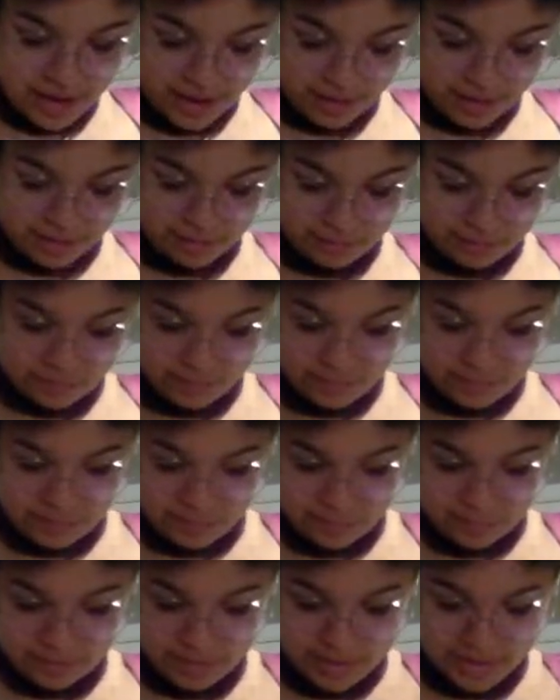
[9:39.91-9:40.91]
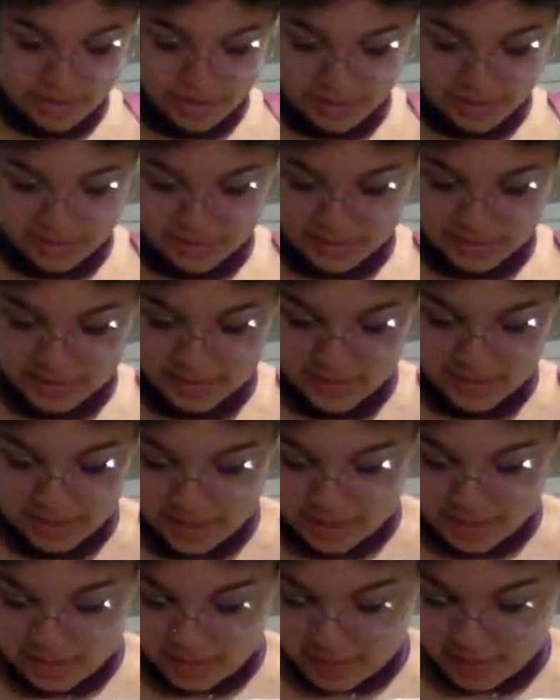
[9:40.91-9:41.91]
ironed though because
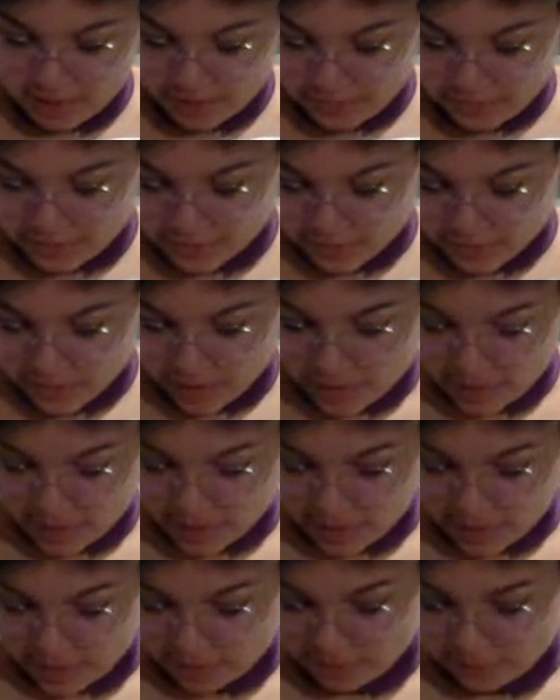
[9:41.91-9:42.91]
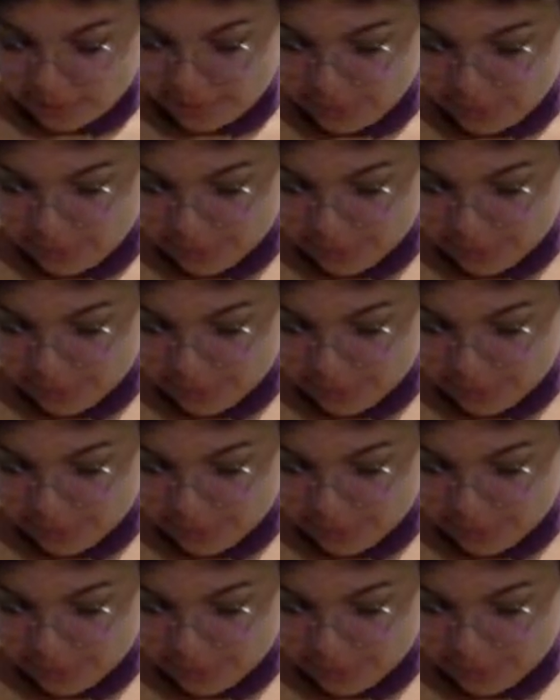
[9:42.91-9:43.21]
again,